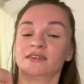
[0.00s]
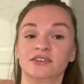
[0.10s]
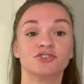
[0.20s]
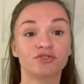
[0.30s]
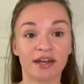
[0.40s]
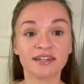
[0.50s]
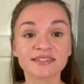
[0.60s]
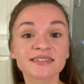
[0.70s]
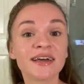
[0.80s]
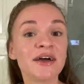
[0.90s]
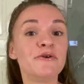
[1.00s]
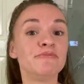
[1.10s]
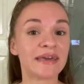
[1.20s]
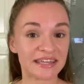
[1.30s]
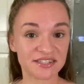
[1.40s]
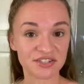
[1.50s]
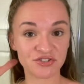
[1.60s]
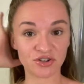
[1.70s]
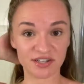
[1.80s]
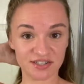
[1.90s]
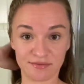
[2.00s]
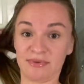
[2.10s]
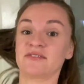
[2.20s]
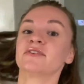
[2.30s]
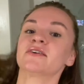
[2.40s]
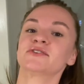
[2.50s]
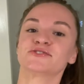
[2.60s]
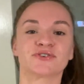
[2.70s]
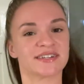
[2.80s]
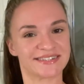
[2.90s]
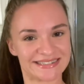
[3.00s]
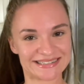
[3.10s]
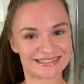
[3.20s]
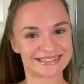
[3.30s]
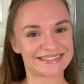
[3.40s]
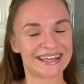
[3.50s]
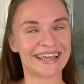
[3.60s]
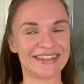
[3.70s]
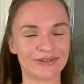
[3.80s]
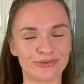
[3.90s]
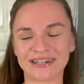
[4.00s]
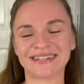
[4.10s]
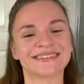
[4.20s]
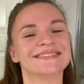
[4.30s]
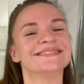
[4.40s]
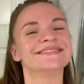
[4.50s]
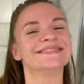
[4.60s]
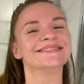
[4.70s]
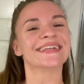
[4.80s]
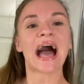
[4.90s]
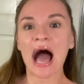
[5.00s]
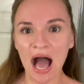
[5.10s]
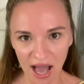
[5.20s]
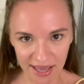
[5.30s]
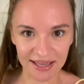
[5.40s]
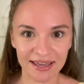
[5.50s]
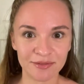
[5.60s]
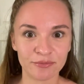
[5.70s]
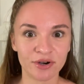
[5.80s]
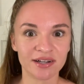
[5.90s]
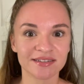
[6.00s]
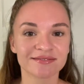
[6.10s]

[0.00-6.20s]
dress makes this dress my favorite dress in the world. I hate bras.